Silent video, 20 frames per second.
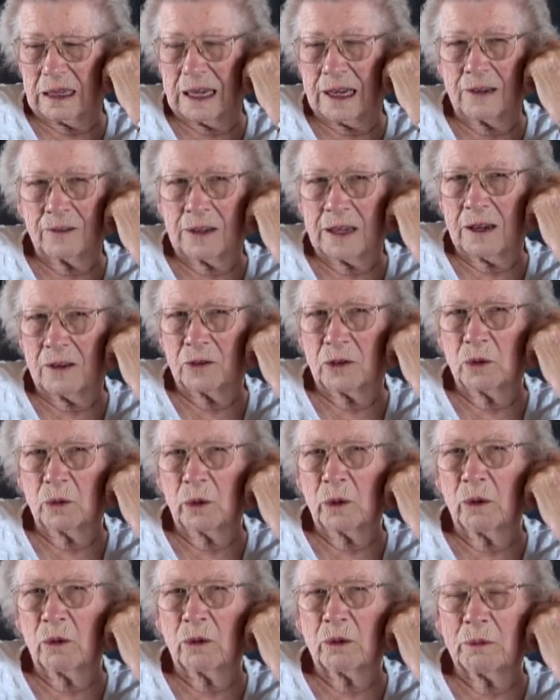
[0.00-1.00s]
after
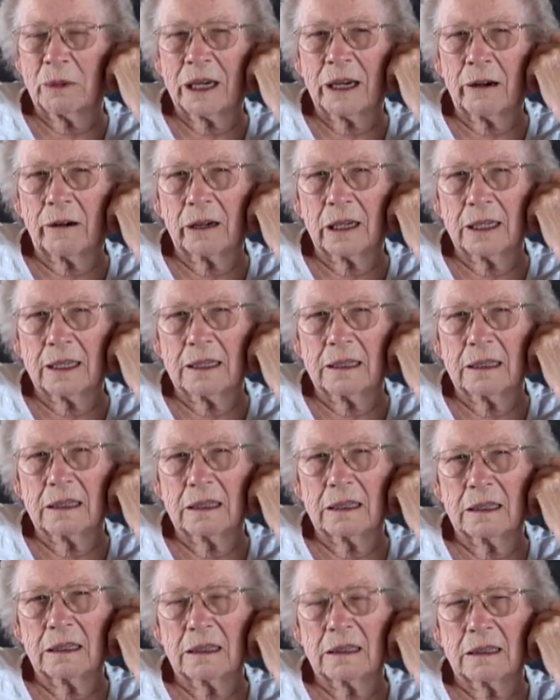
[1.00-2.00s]
we were married.
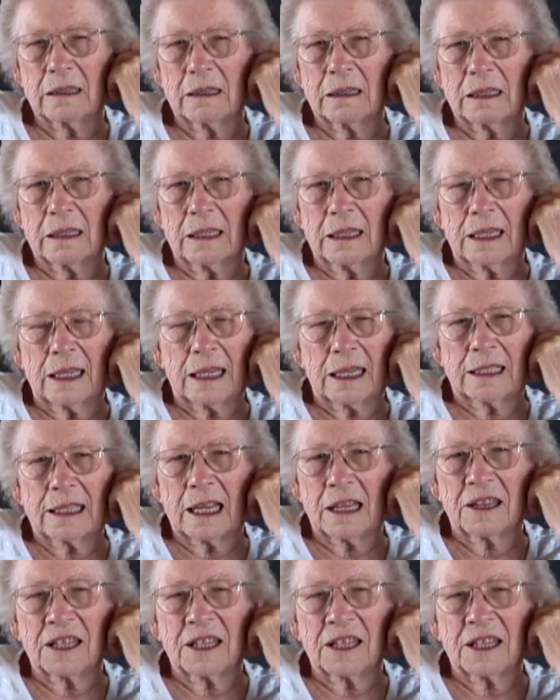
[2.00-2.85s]
And